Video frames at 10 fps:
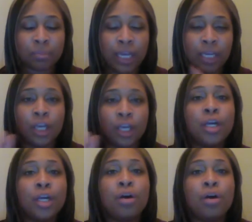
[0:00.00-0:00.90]

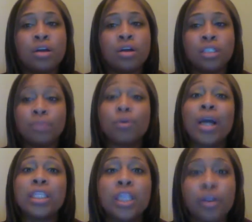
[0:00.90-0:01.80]
here are some
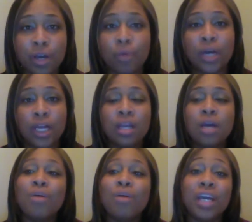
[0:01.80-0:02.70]
criteria when
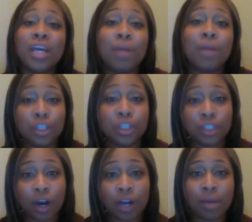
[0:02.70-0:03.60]
thinking about your
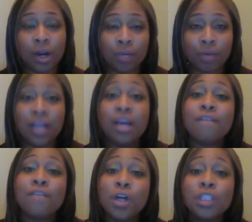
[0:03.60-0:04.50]
target market, right?
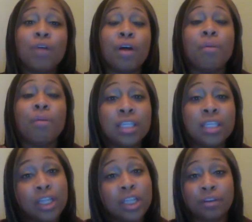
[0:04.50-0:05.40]
First of all, the
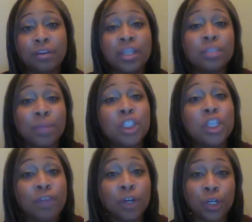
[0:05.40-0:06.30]
best criteria,
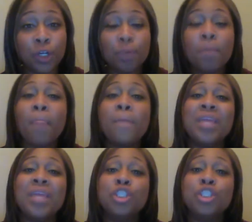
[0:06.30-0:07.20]
especially if you're new,
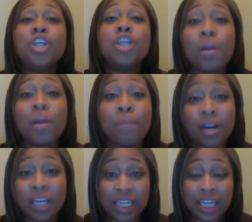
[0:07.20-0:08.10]
is your target
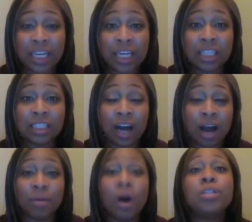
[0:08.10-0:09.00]
market is
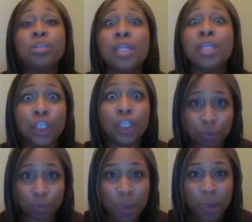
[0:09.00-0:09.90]
ultimately
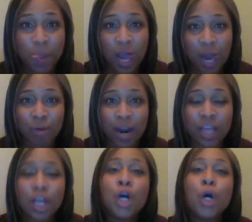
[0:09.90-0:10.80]
you,
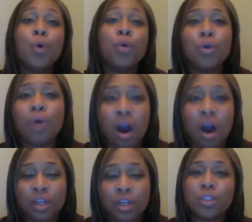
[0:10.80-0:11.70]
right? Who you
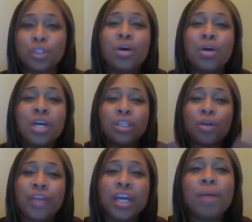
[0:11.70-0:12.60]
are, so
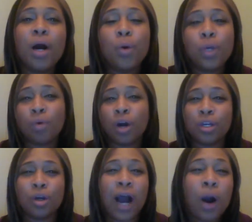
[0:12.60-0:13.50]
think about who you are.
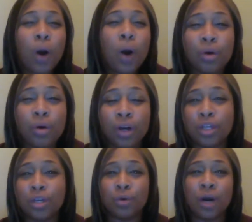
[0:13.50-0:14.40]
How old are
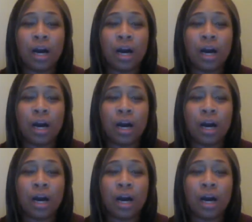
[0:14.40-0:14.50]
you?